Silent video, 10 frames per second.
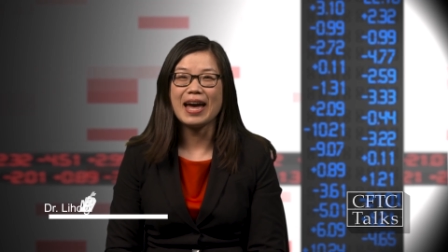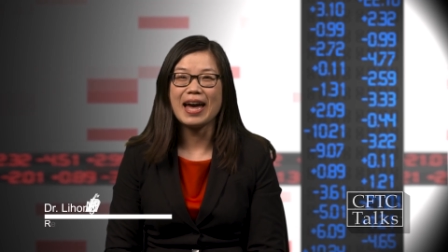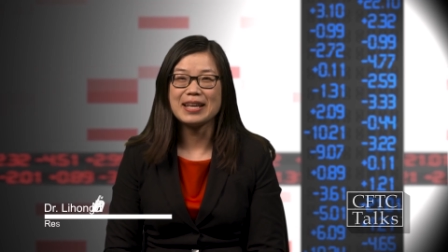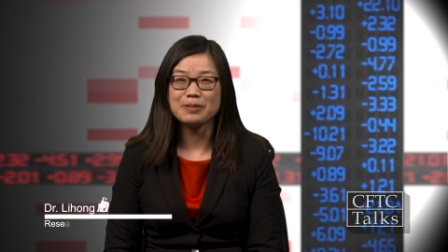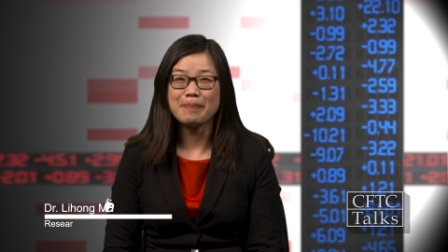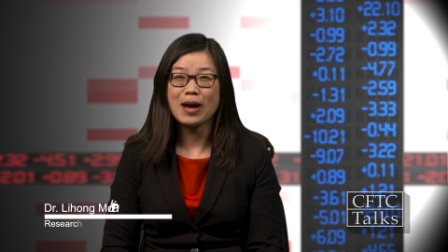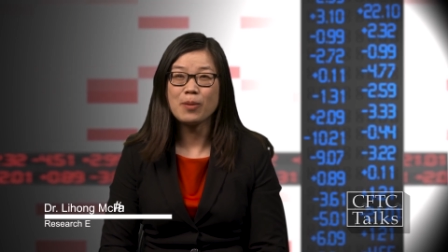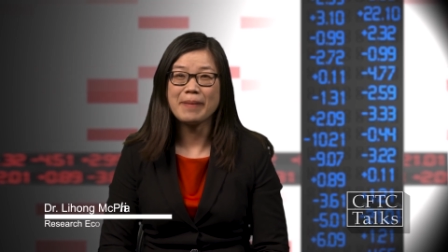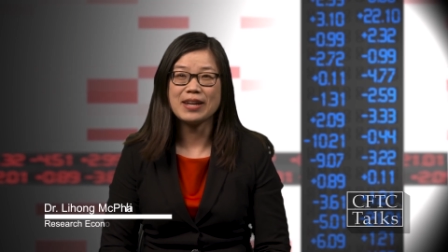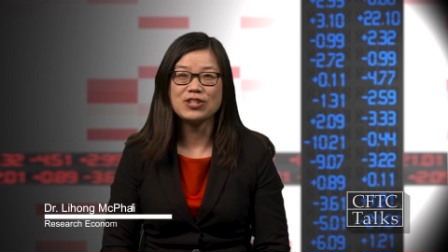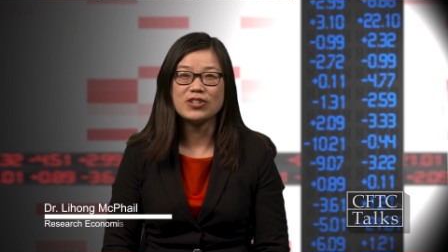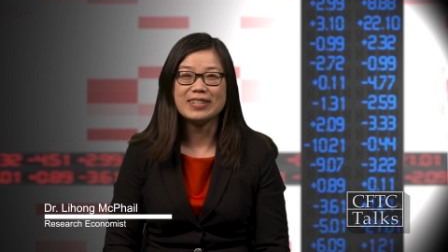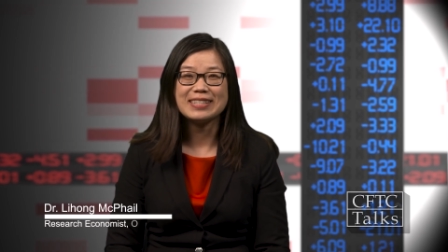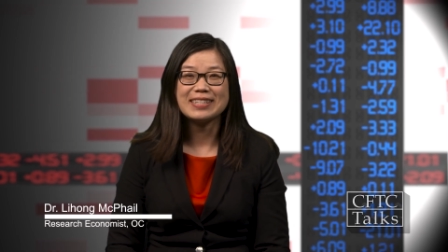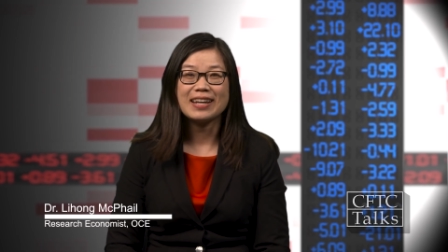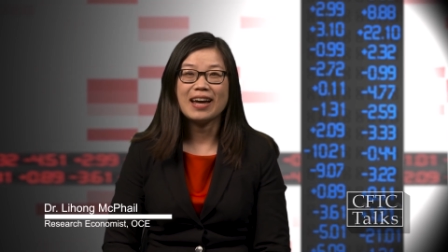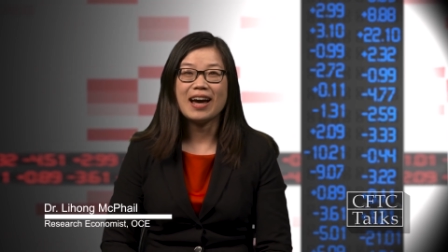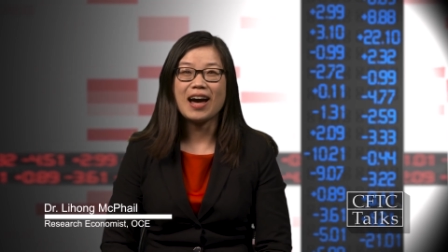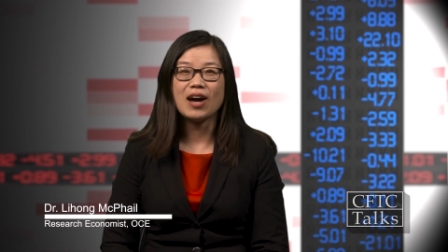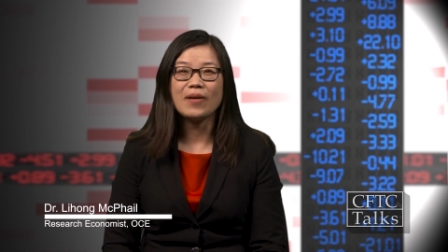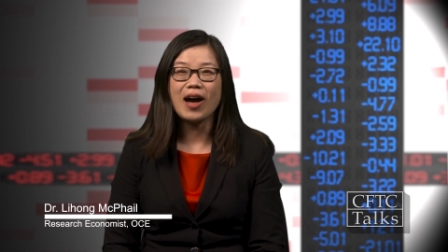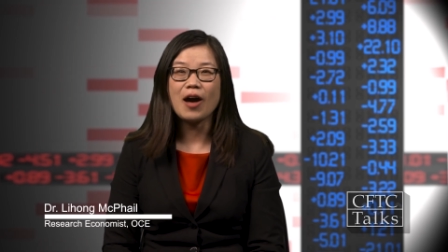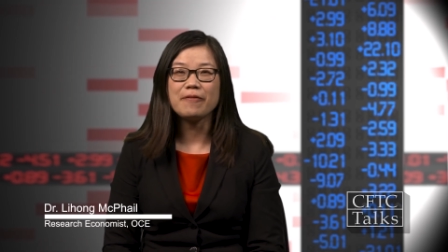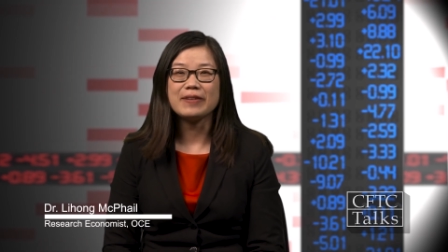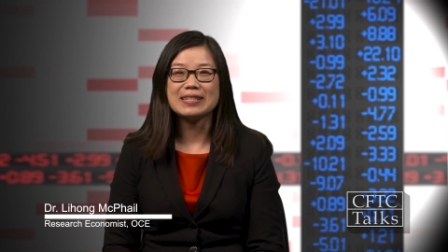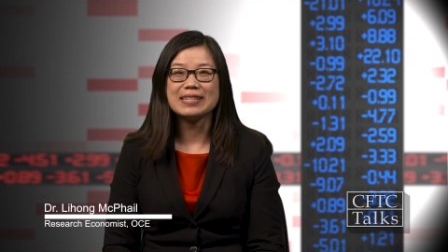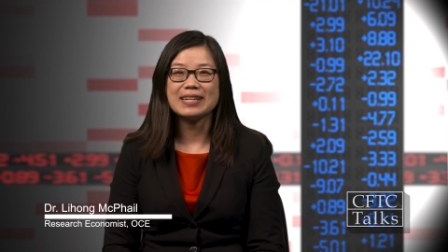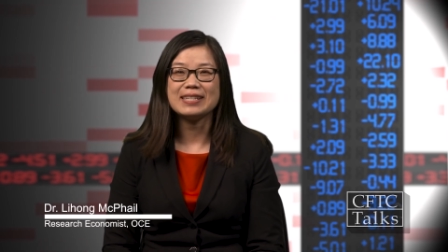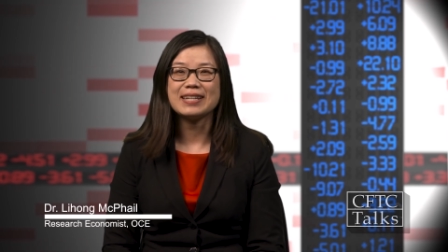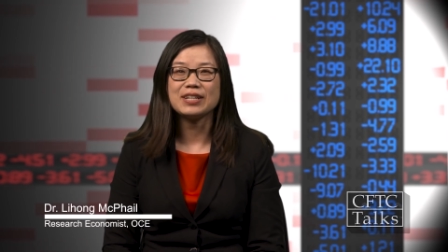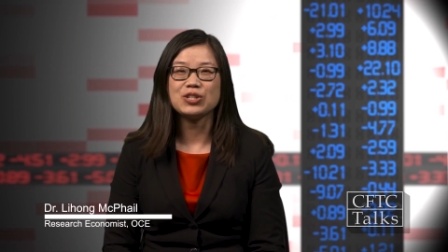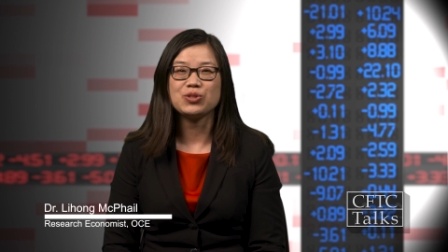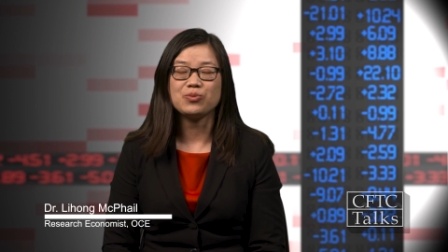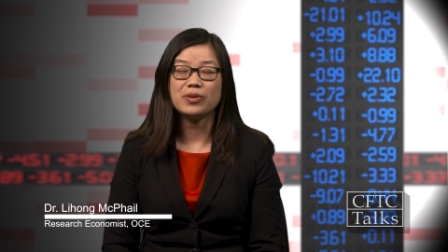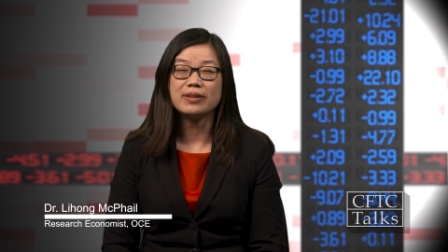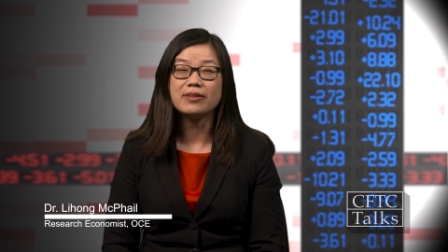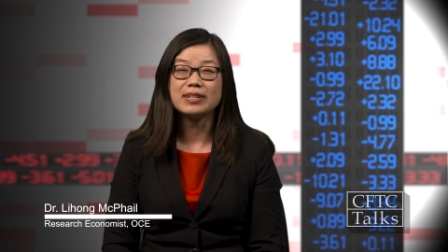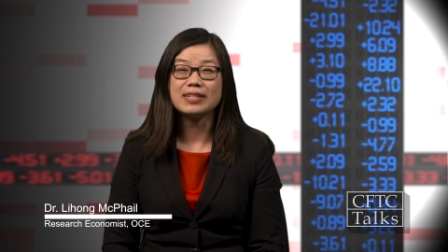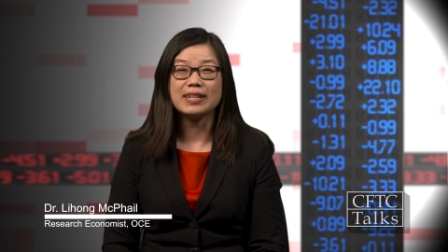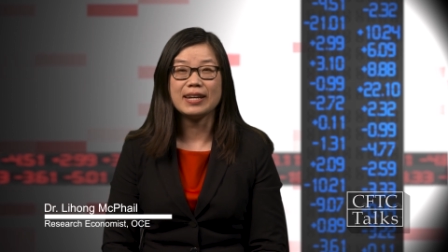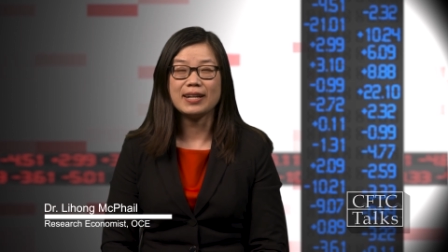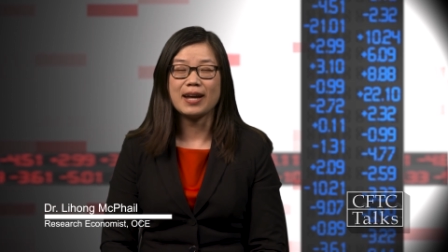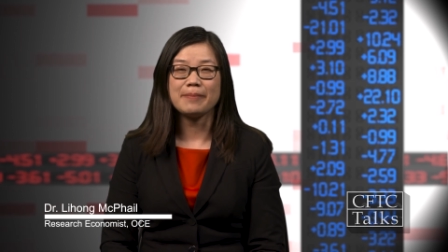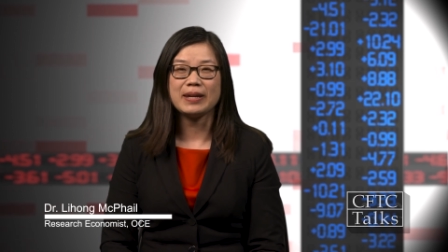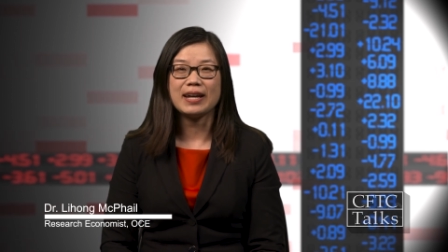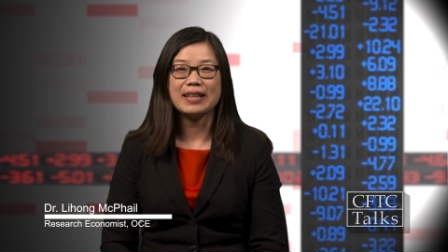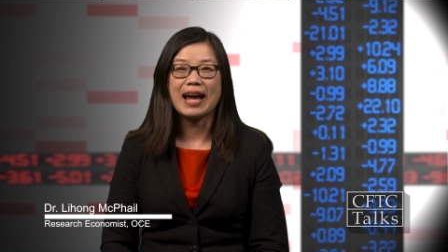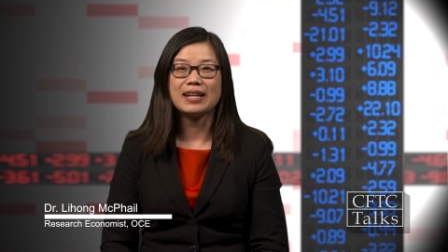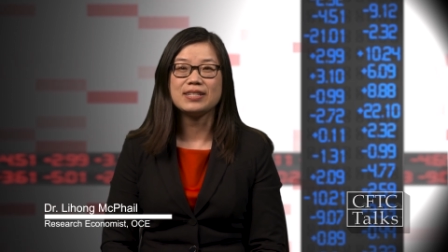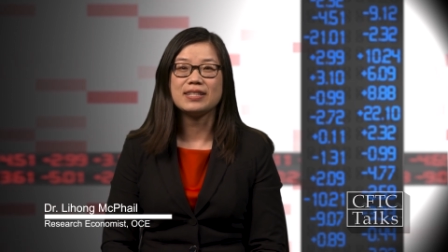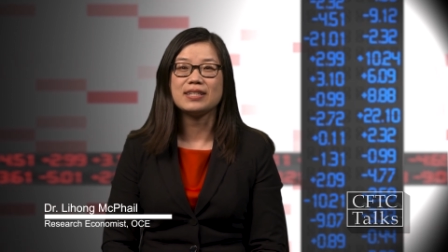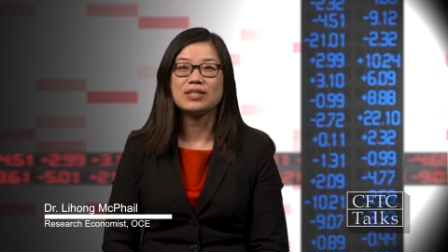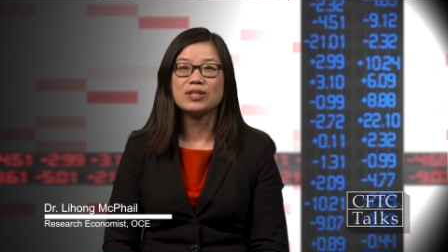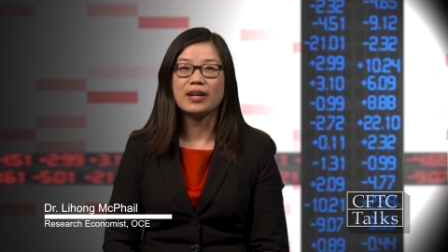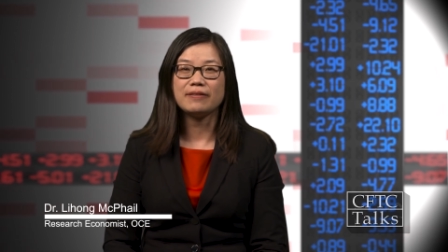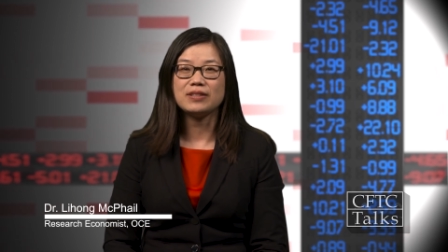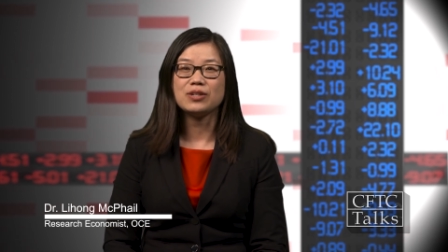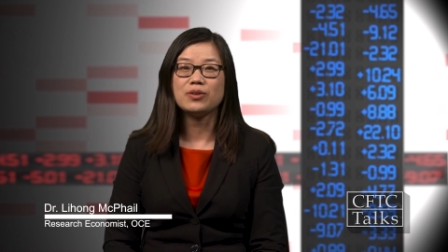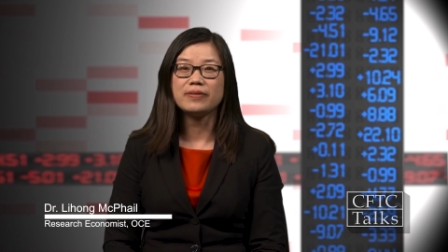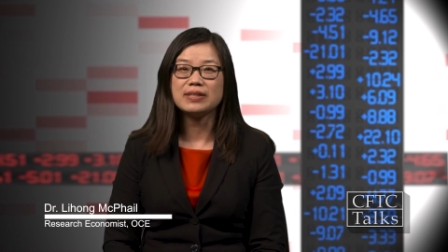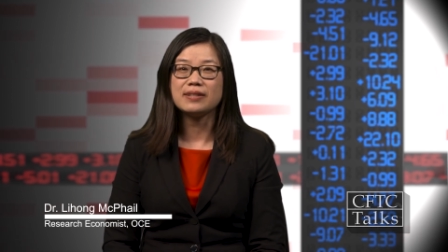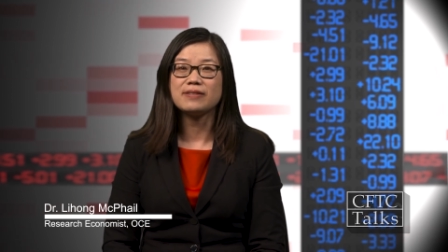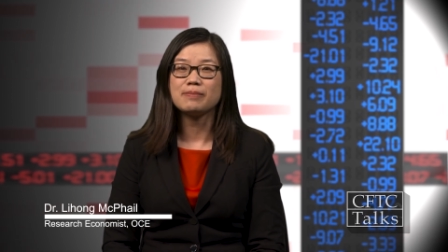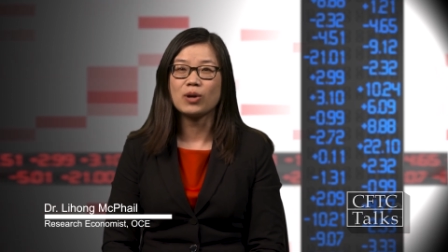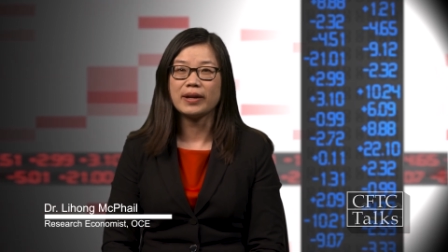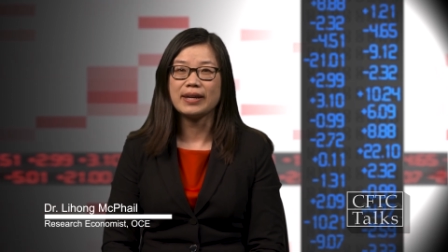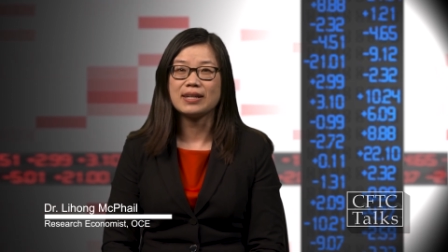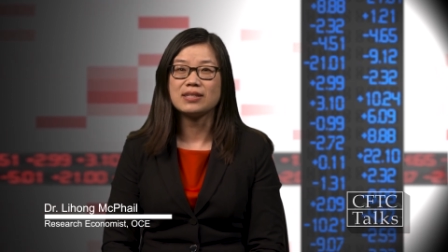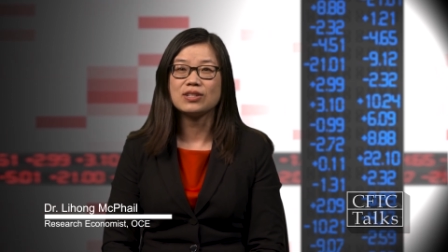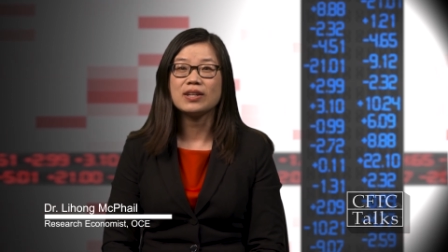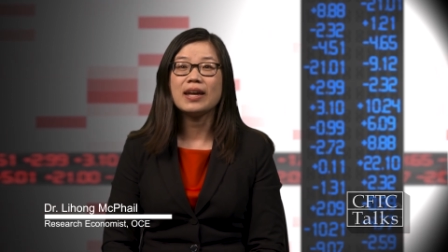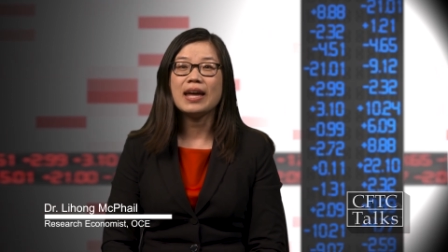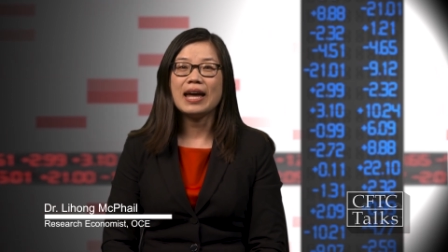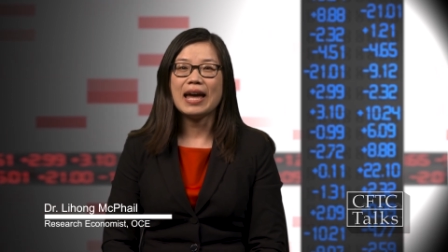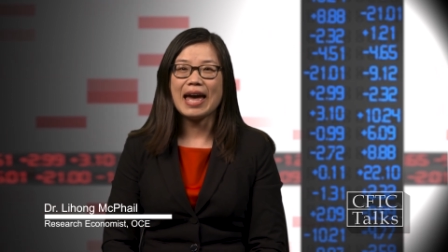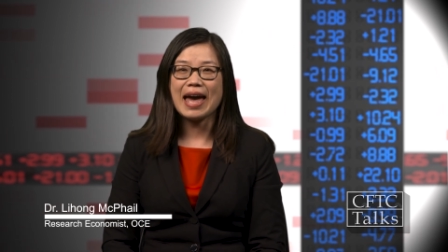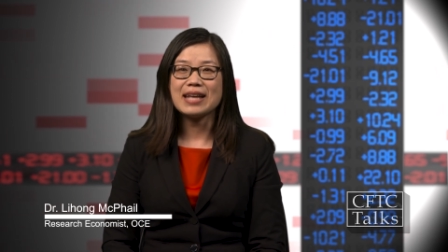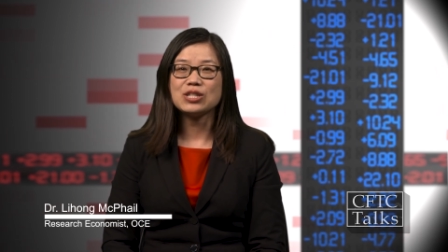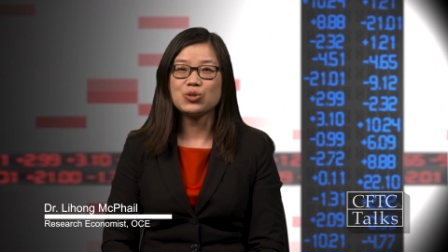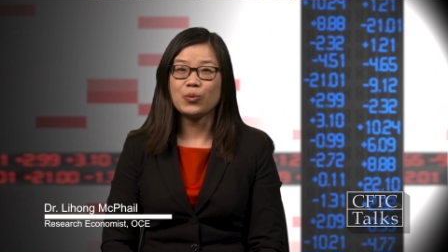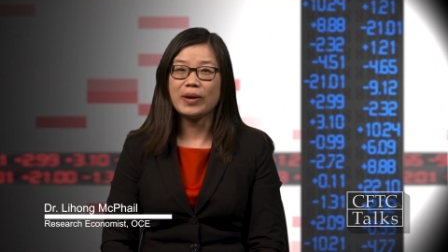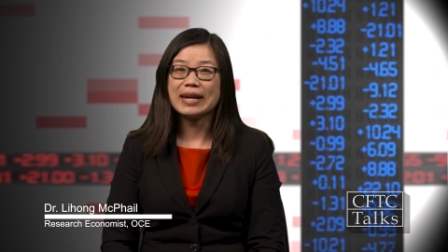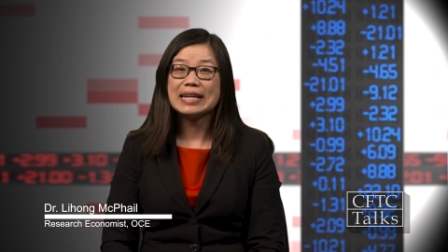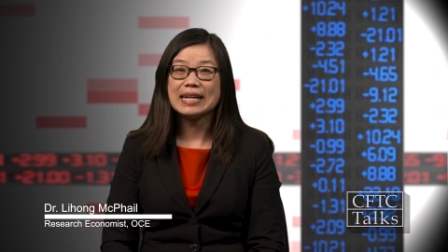As Mel mentioned, our office conducts rigorous economic analysis of derivatives markets and, where